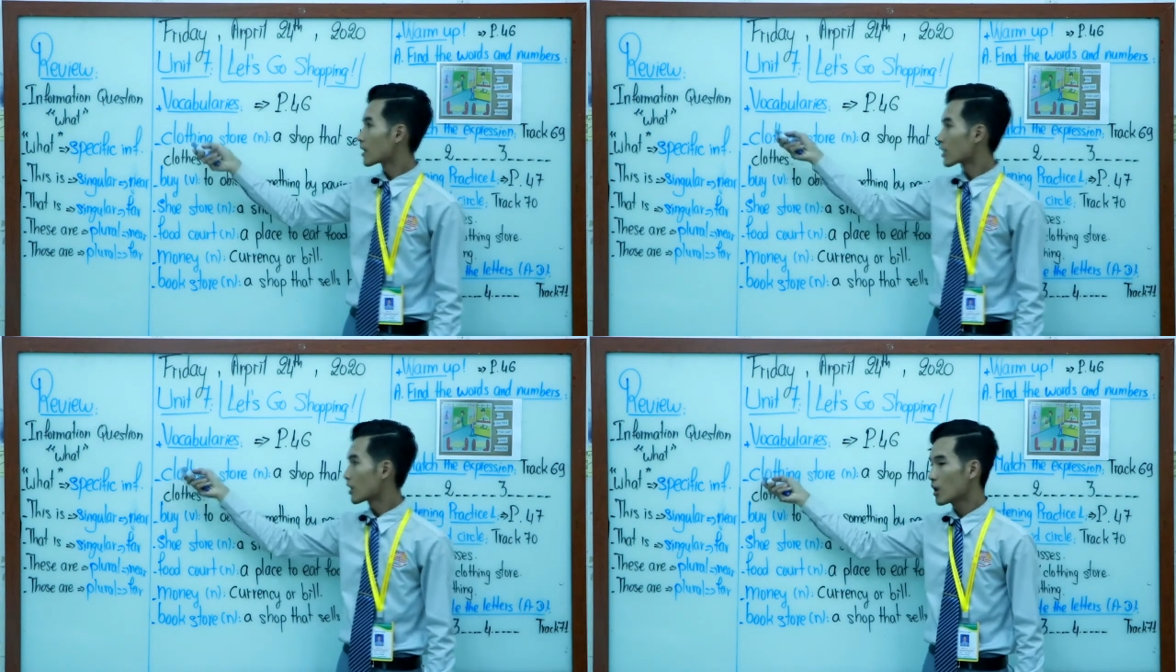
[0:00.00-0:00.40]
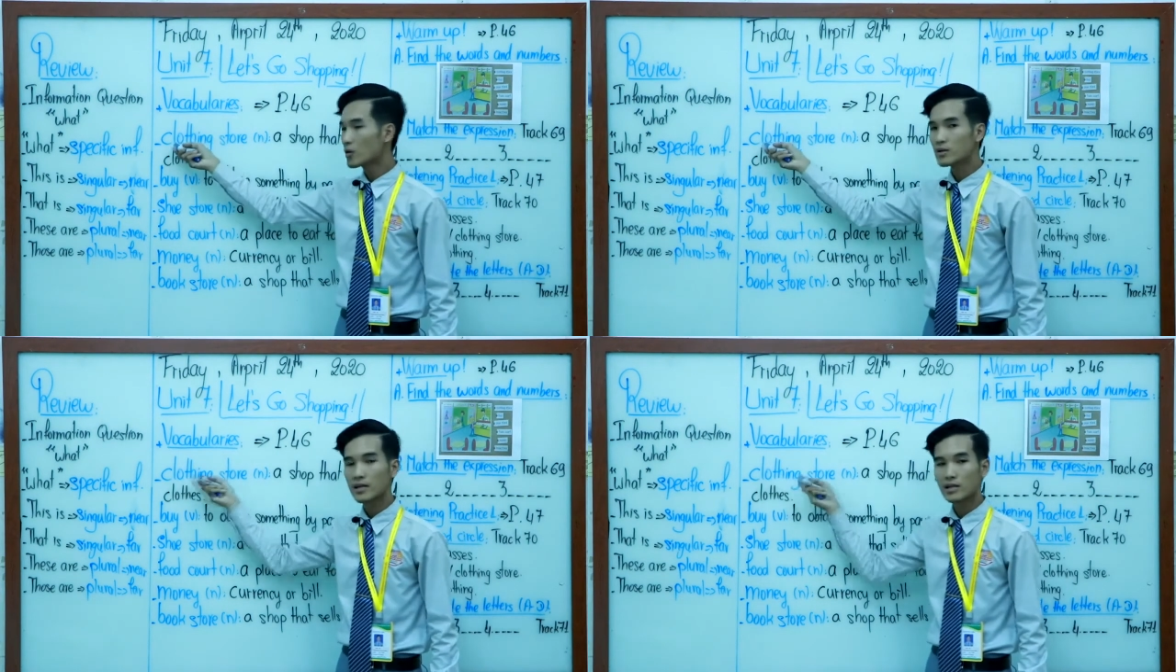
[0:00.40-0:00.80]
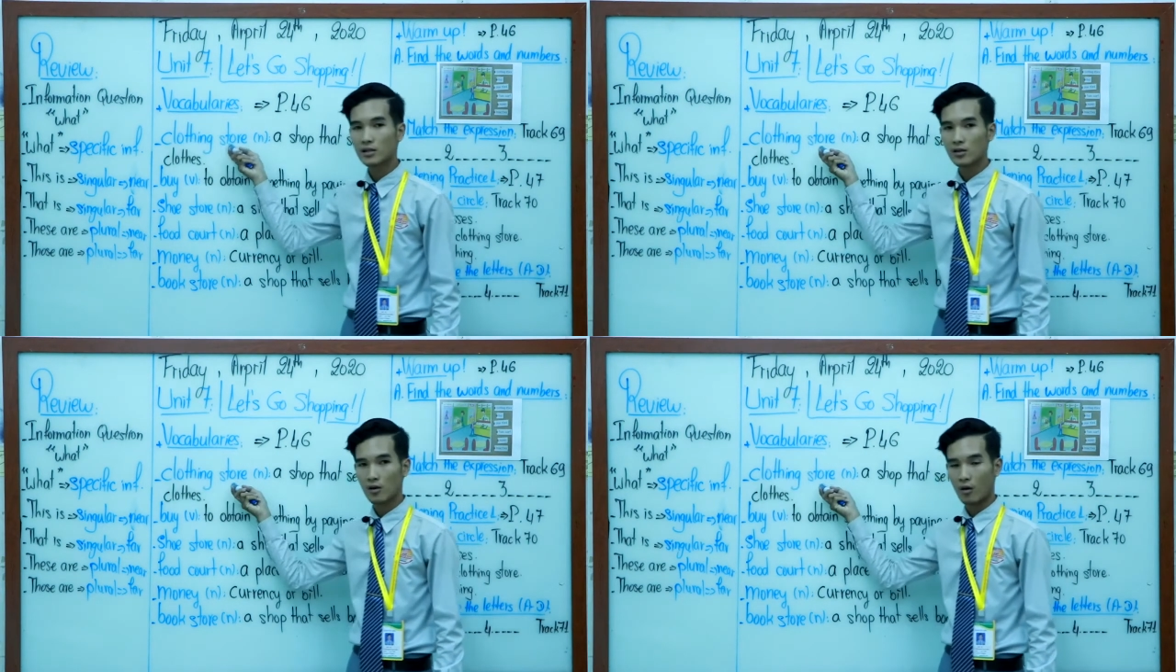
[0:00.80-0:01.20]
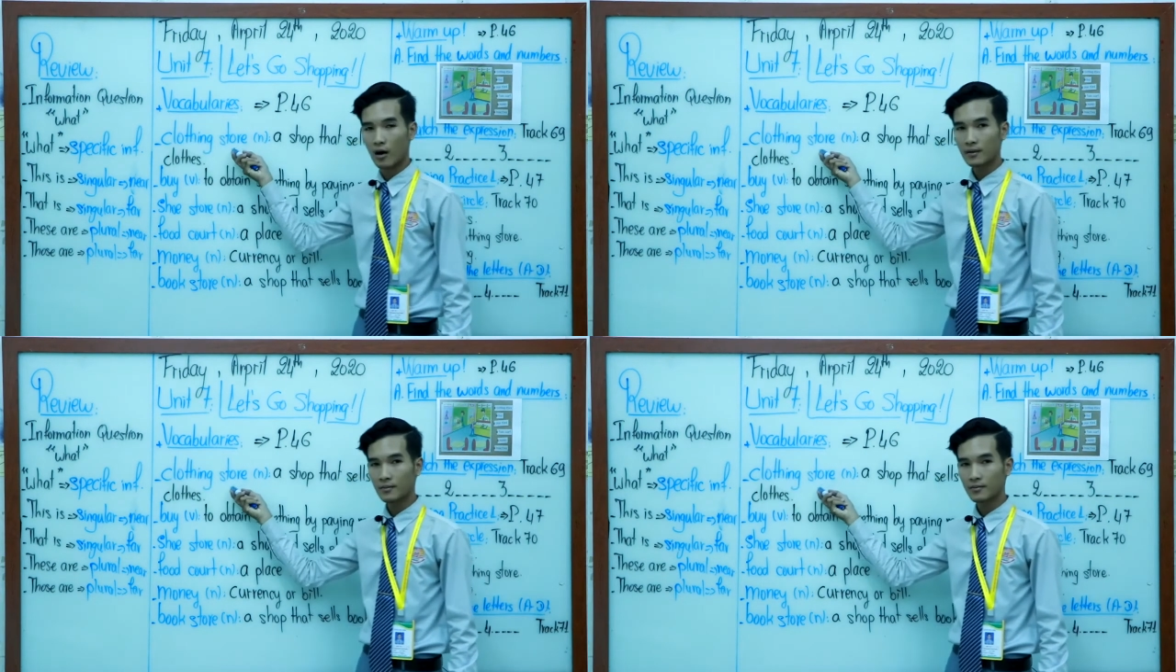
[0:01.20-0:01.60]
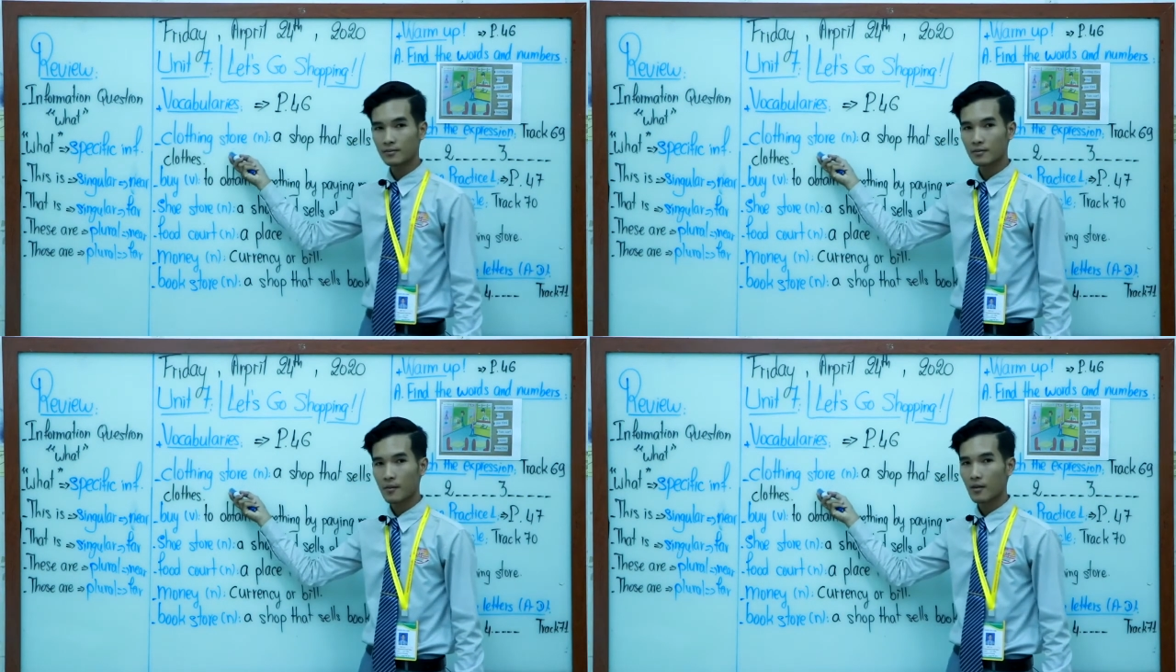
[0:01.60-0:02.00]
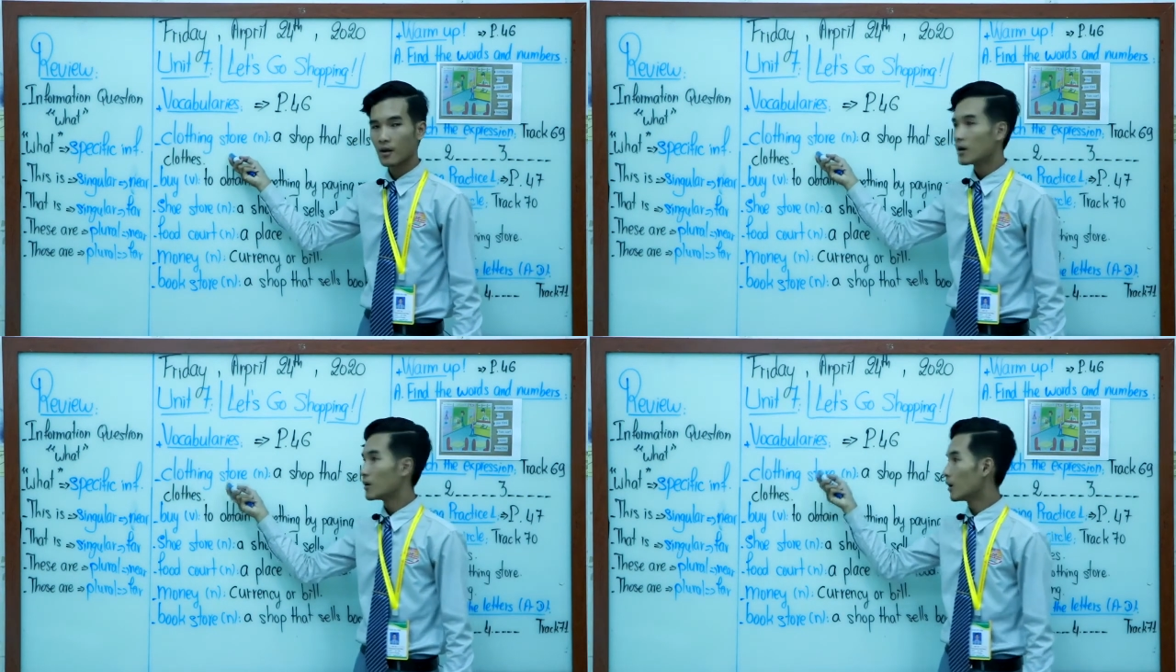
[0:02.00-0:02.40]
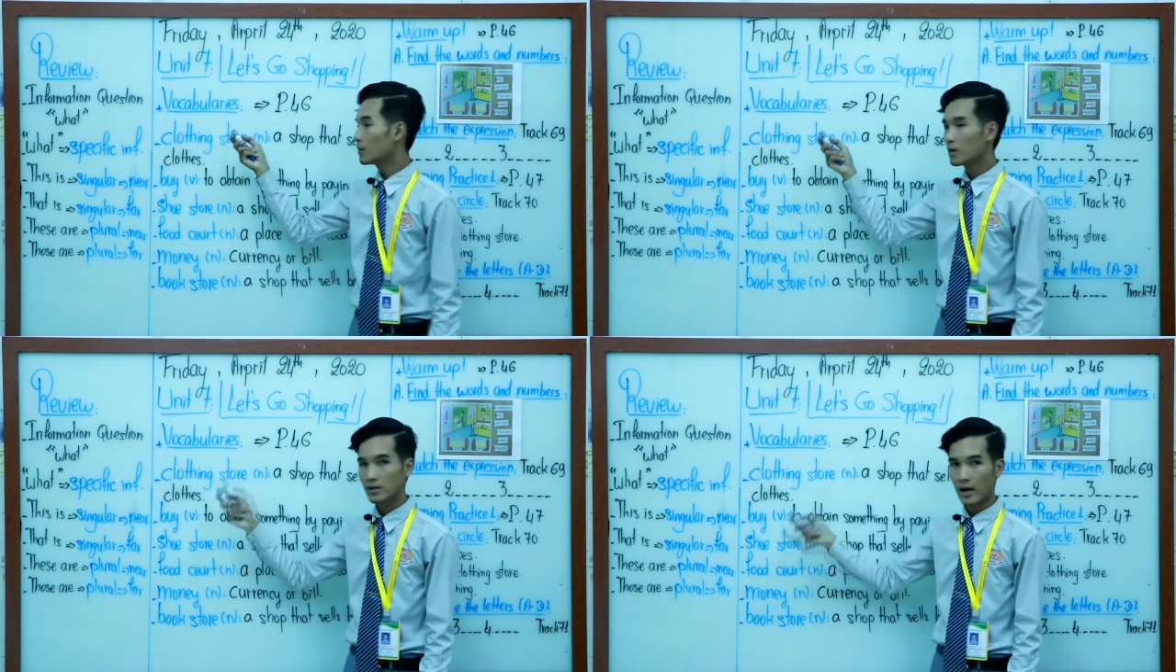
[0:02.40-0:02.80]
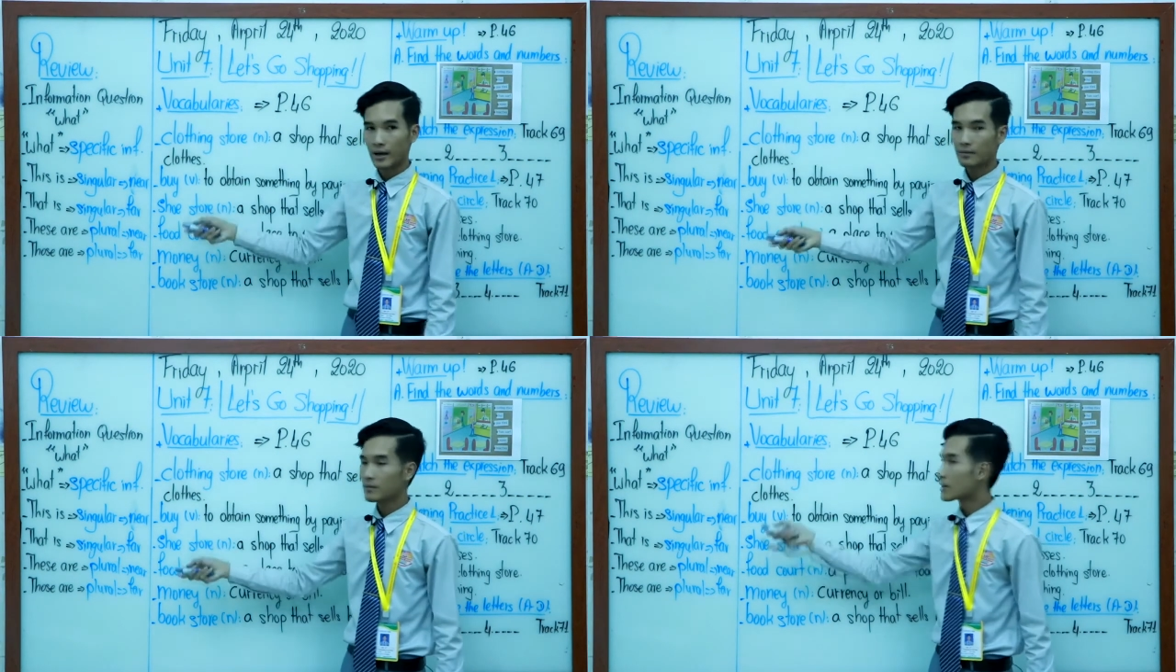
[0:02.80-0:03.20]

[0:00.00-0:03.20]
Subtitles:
Clothing store. One more time.